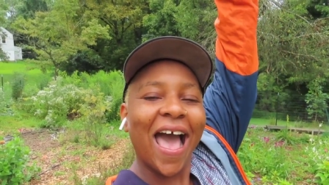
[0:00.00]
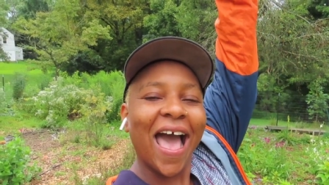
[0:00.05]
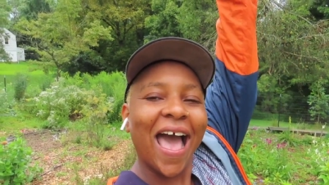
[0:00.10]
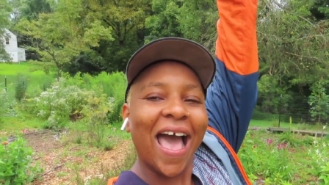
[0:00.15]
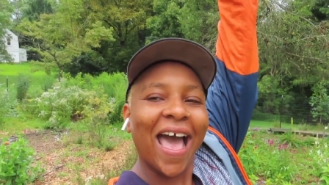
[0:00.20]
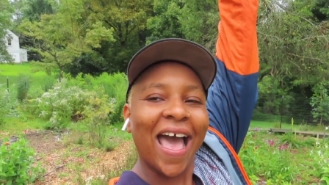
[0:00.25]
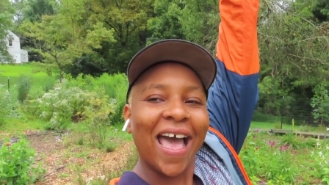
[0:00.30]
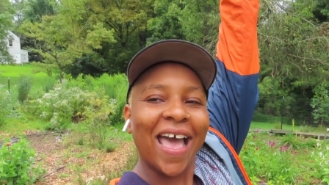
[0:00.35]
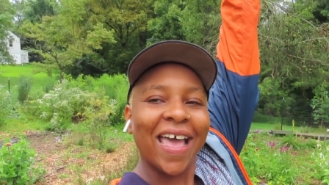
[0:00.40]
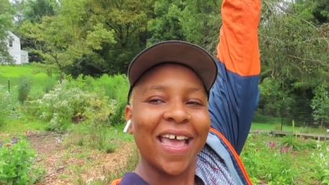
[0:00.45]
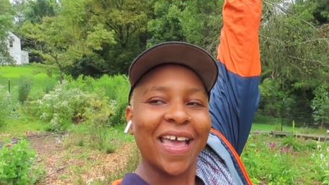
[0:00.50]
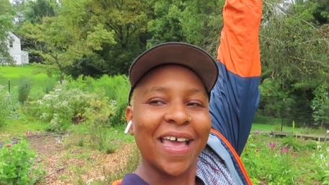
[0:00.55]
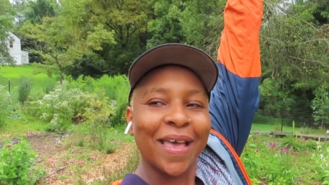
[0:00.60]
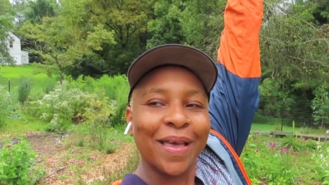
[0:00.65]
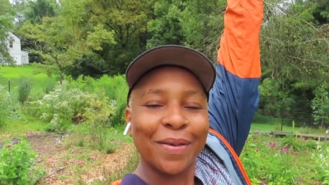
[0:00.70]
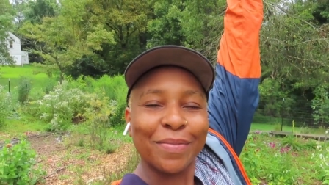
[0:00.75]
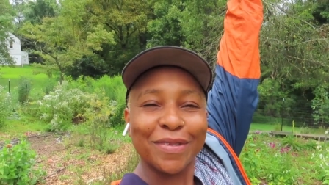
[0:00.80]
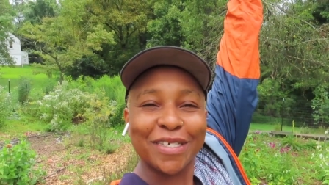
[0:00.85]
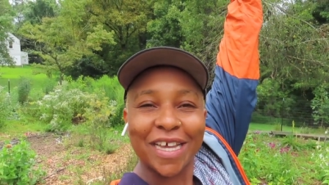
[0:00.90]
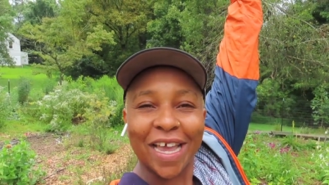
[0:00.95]
I
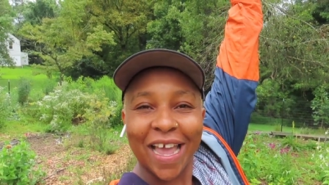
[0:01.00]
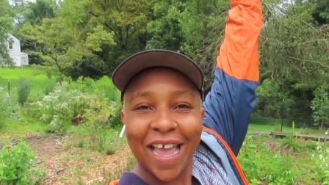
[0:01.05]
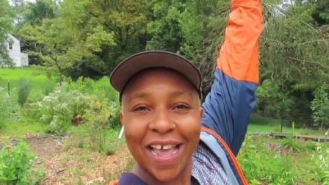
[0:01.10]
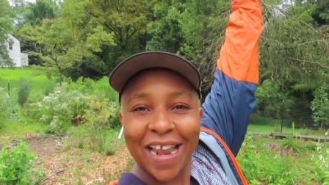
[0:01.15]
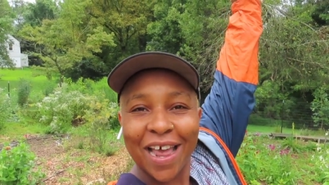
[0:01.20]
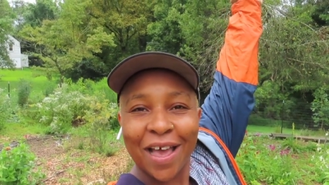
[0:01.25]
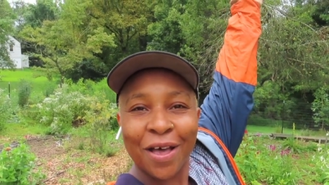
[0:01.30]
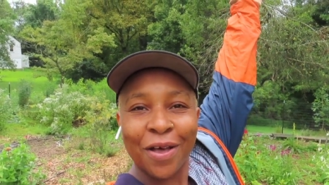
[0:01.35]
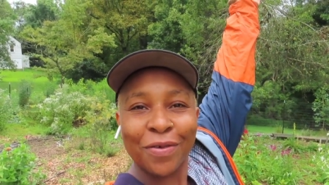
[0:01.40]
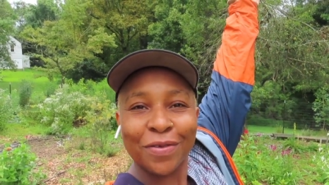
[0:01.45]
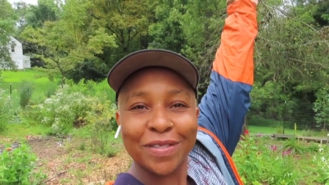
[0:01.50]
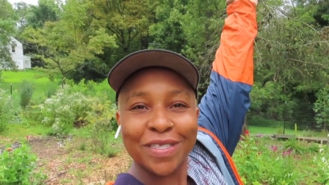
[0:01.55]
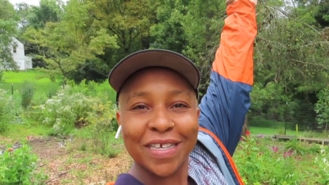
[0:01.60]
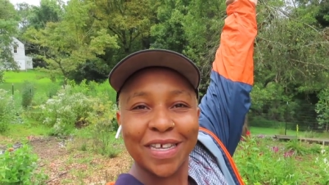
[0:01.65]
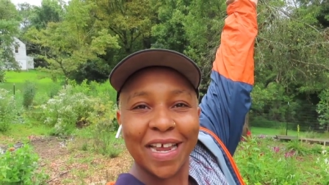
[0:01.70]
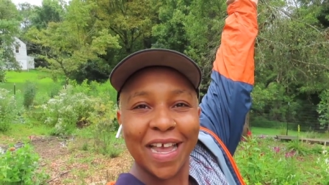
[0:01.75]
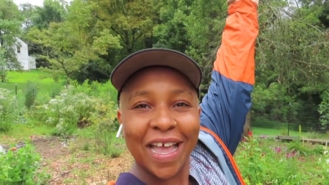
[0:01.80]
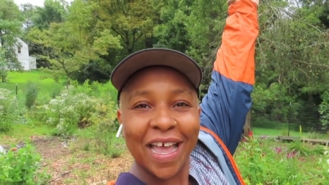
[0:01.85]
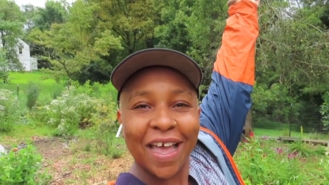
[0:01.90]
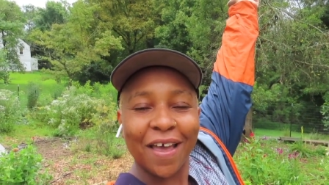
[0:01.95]
am checking out
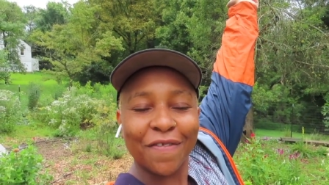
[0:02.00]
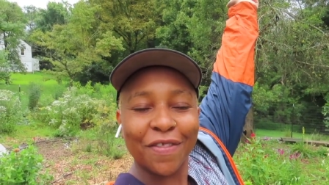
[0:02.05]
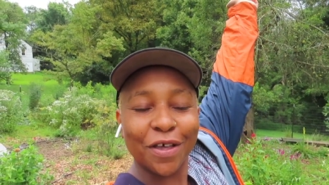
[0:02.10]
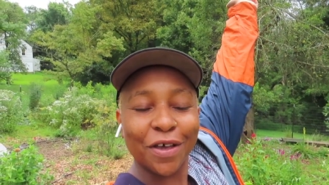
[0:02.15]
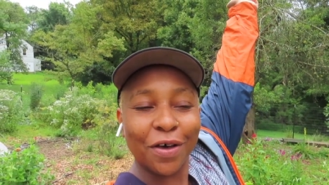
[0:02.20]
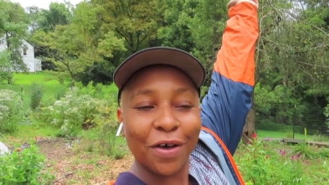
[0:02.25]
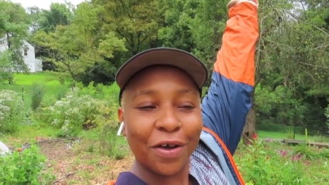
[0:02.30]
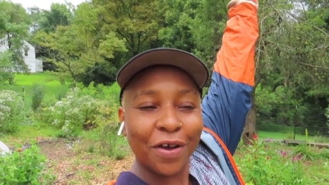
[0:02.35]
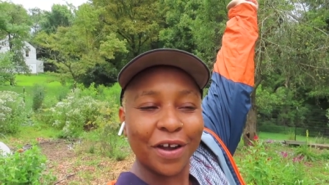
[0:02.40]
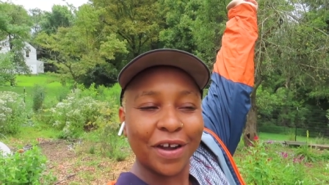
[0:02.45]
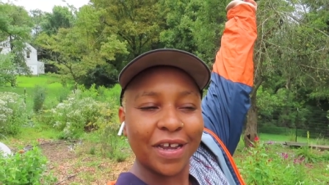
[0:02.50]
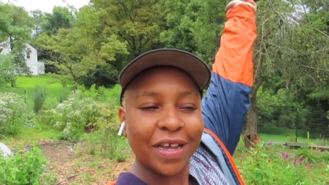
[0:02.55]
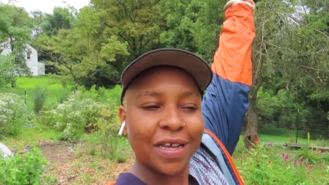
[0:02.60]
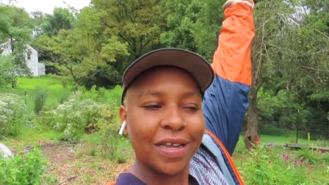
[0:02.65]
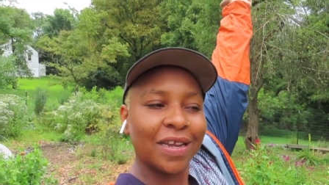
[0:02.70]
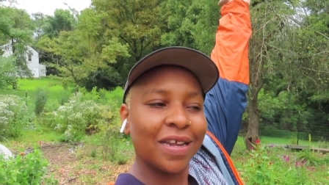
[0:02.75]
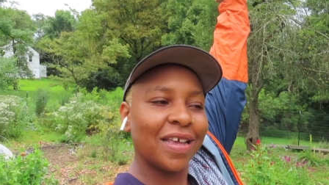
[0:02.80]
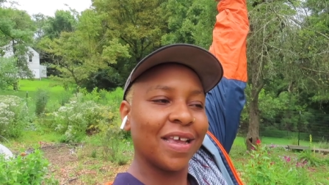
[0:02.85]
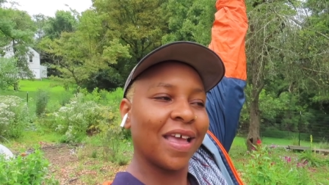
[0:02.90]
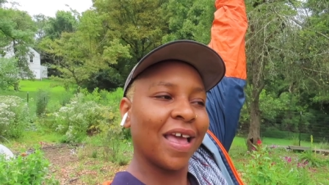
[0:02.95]
today of the
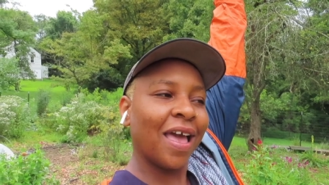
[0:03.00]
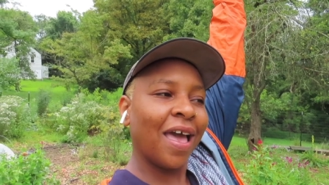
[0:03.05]
garden.